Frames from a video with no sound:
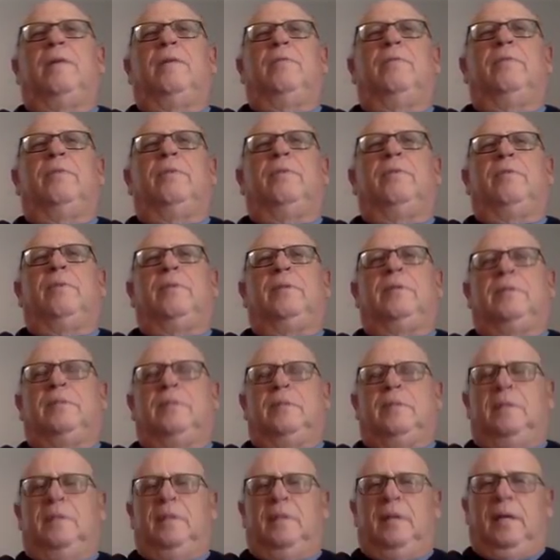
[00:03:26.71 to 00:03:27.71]

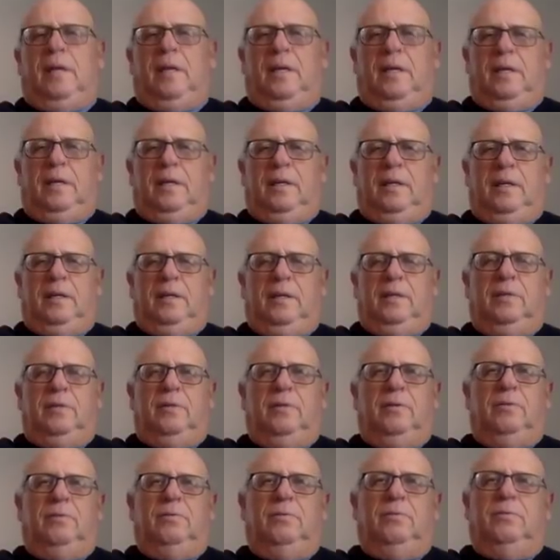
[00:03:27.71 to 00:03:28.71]
requested that I
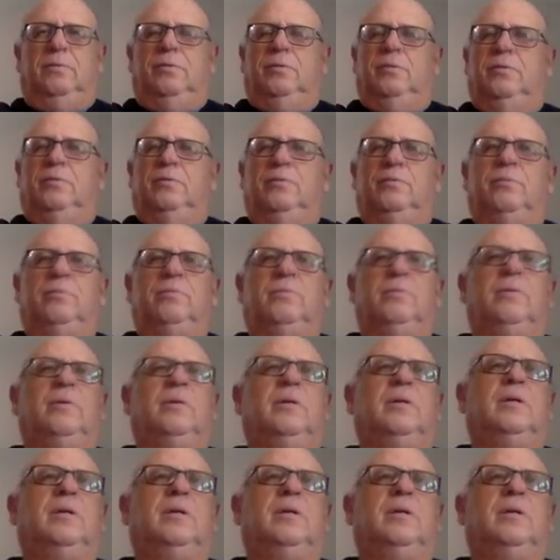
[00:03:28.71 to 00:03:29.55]
go to